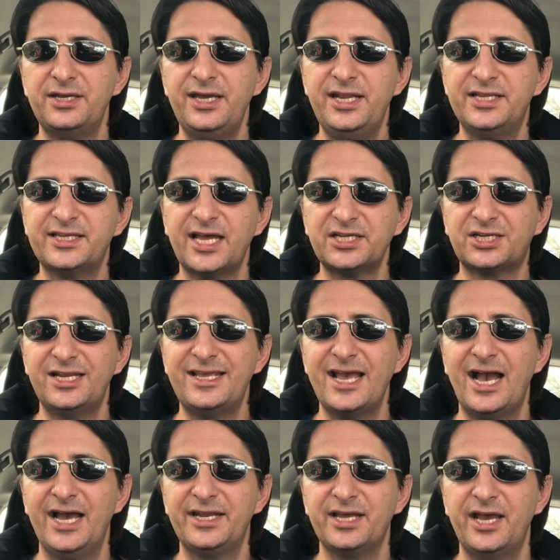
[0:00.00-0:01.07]
it is actually
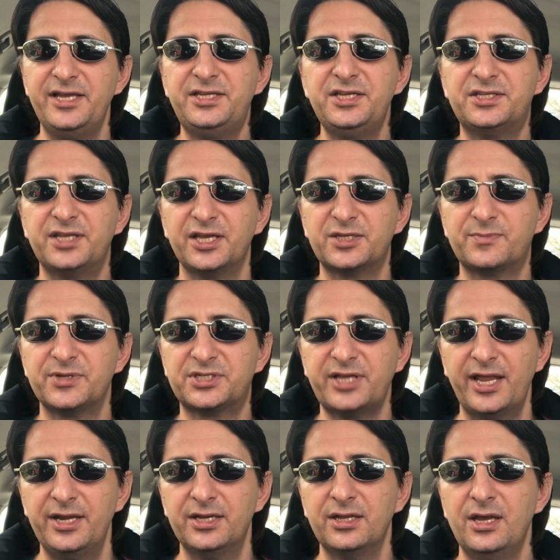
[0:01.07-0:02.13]
at
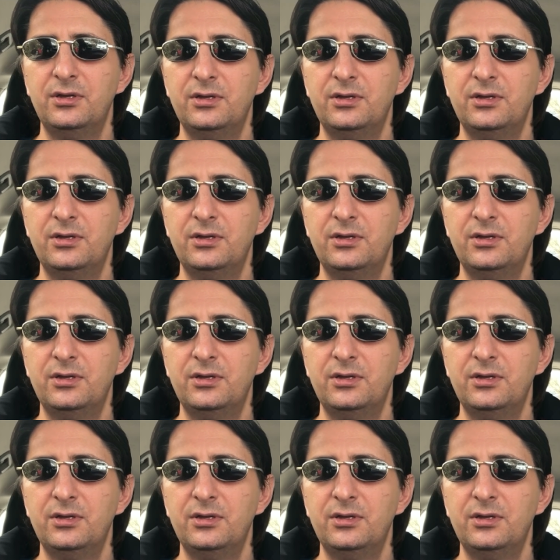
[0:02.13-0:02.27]
86%.